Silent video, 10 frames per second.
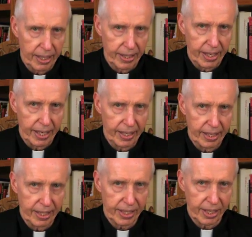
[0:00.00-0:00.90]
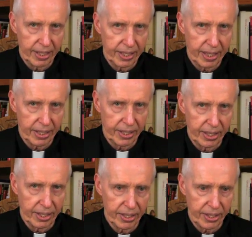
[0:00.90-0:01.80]
Then it starts to get
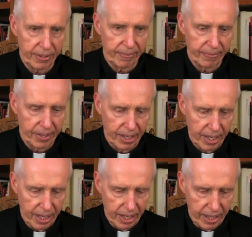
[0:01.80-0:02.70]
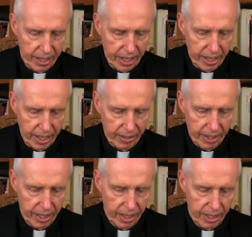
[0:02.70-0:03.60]
sinister. Then
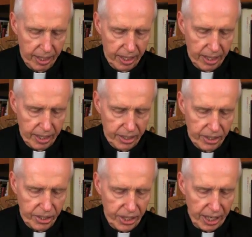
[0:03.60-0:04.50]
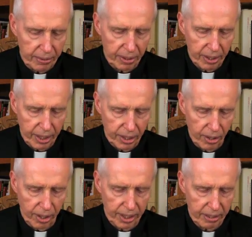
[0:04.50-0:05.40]
Herod, secretly
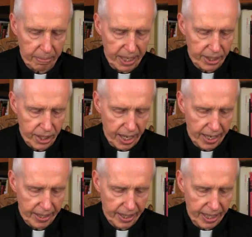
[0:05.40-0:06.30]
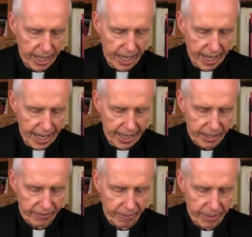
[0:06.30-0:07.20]
calling the Magi,
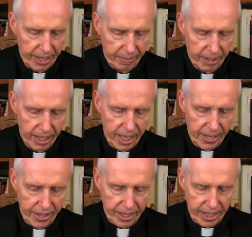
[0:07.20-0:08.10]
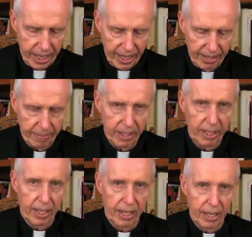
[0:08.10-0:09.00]
asked from them the time
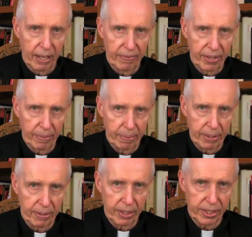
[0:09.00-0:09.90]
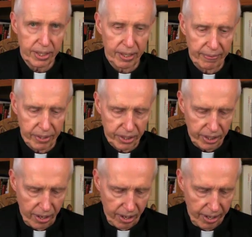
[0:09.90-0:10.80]
of the appearance of the
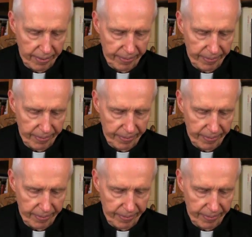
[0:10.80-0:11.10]
star.